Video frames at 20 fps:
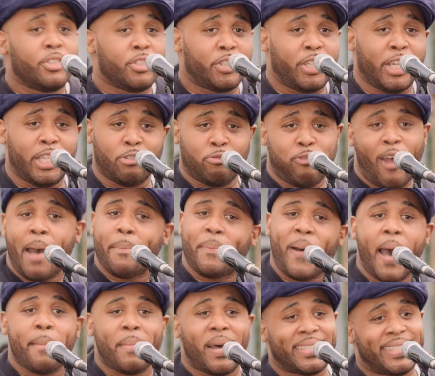she's right
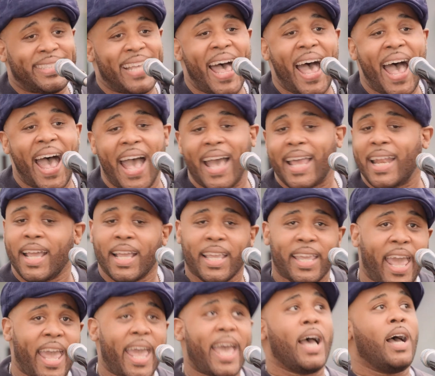by my side.
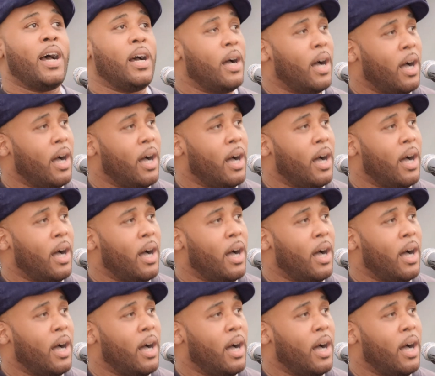Yeah.